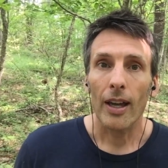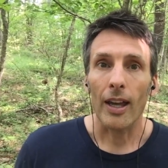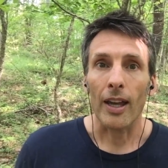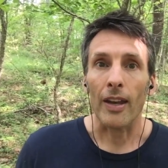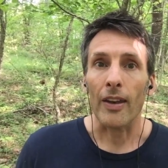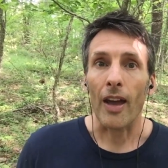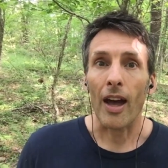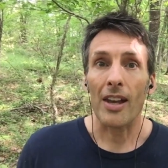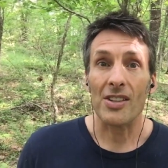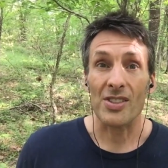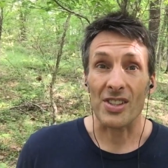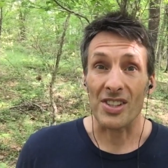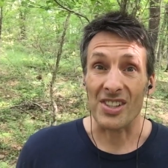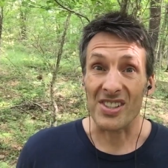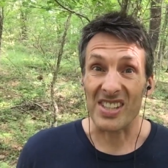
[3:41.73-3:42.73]
and not as
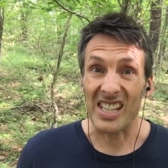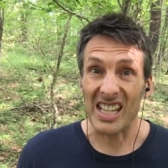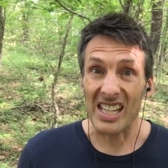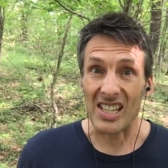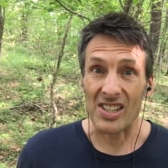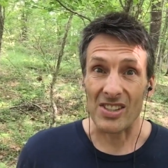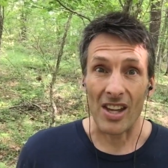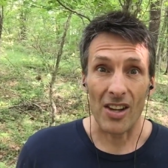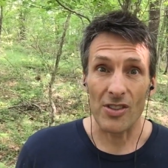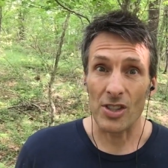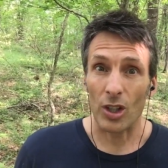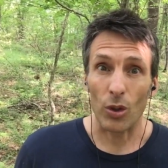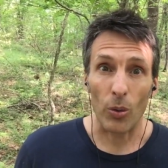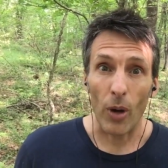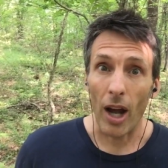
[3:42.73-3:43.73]
a disease, not as a
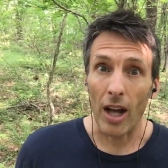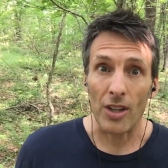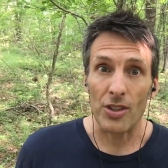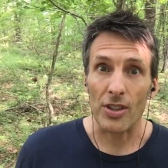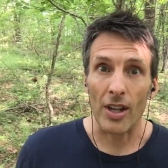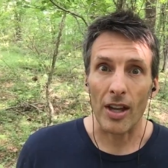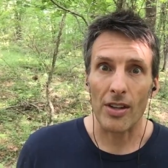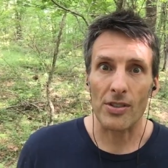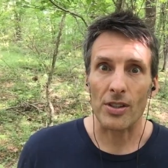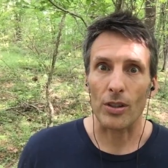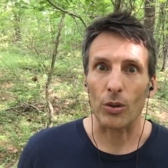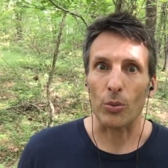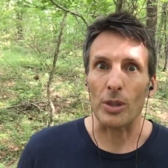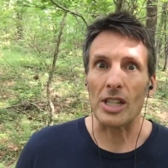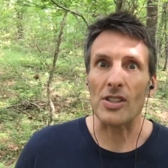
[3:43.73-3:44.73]
crutch, not as a
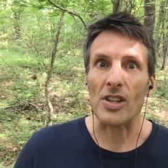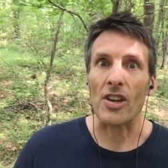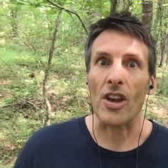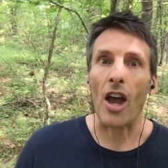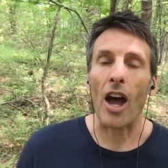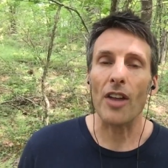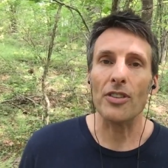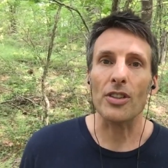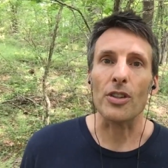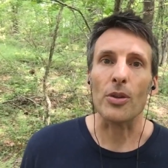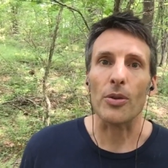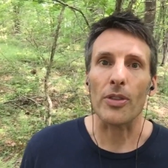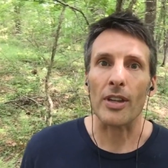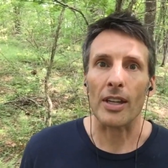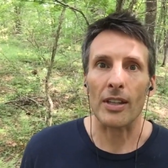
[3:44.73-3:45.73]
reason not to do
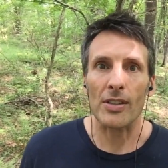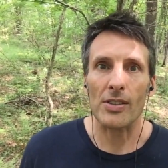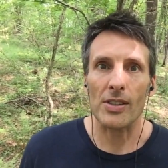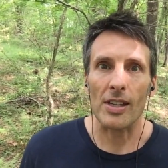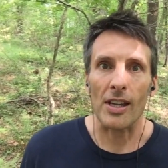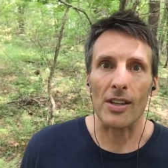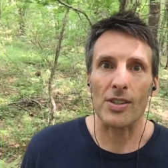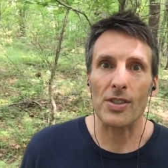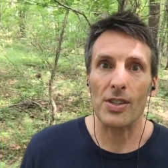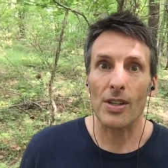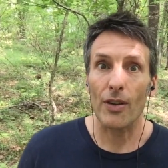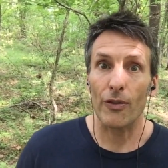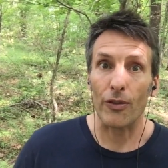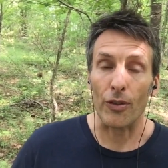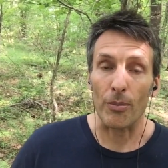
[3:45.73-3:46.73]
things. It's,
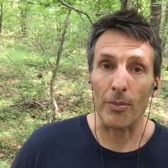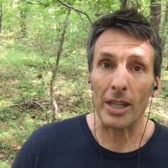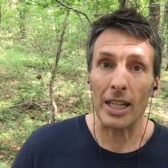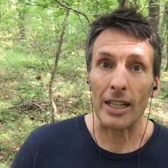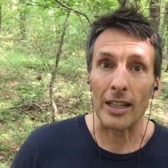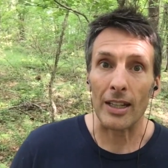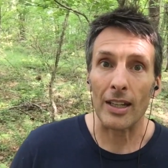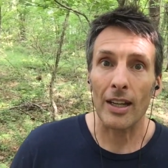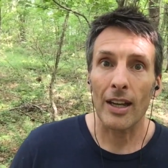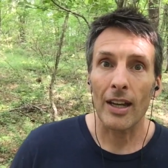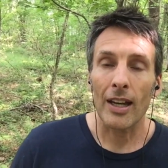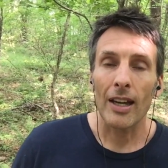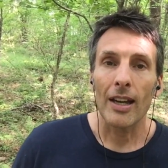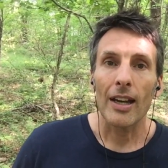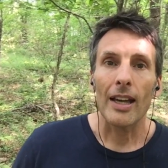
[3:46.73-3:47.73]
for me,
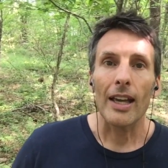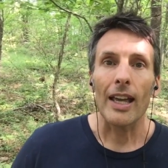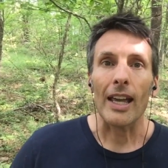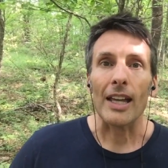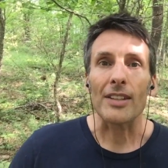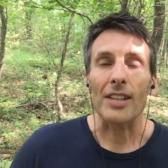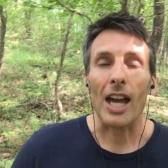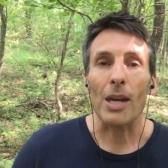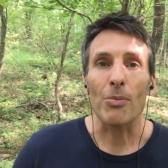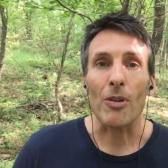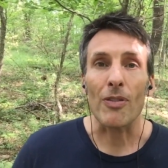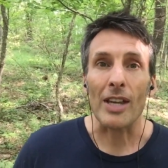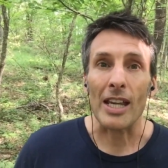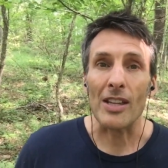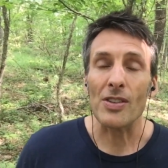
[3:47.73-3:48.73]
a type
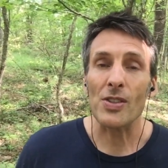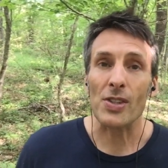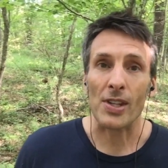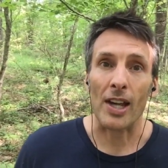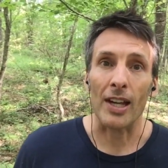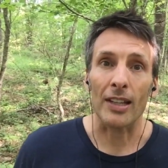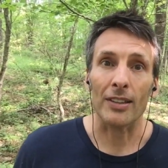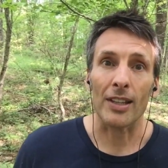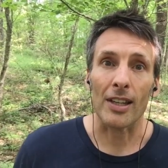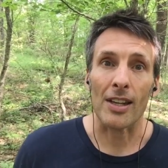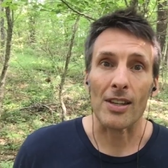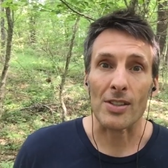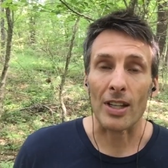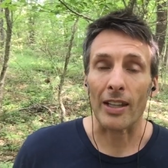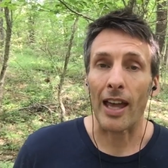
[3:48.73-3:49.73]
of insight that
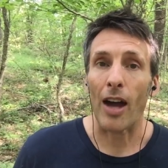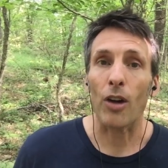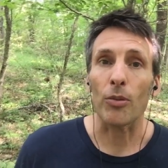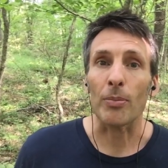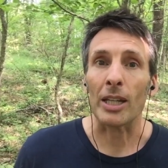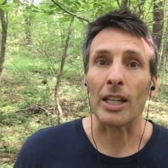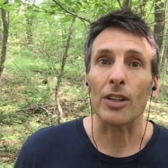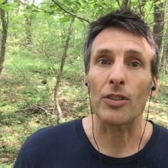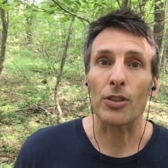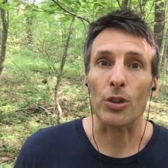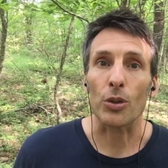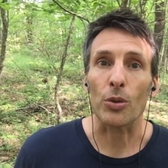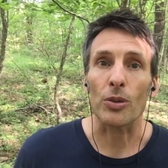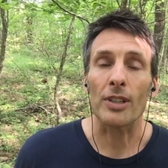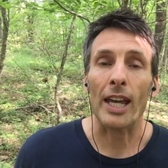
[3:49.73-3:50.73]
has allowed me
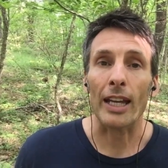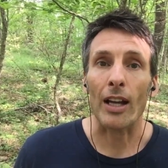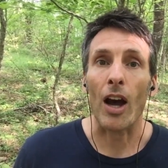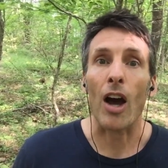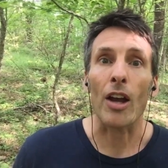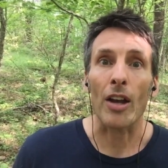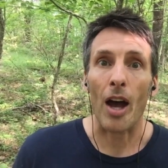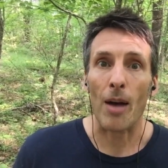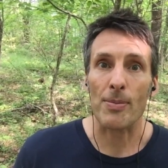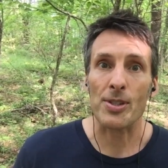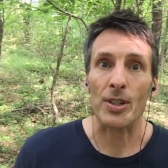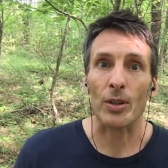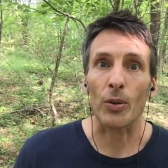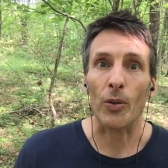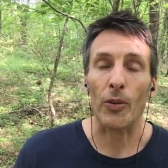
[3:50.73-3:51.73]
to take on
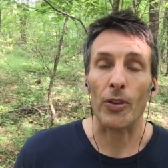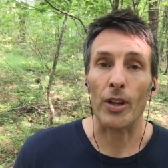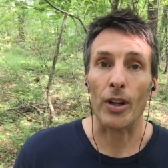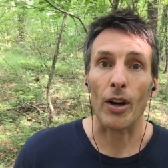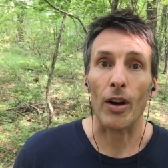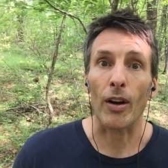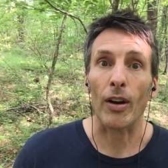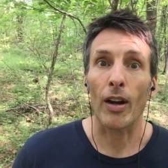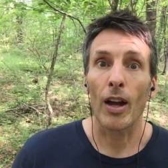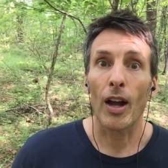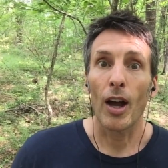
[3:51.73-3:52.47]
obstacles that are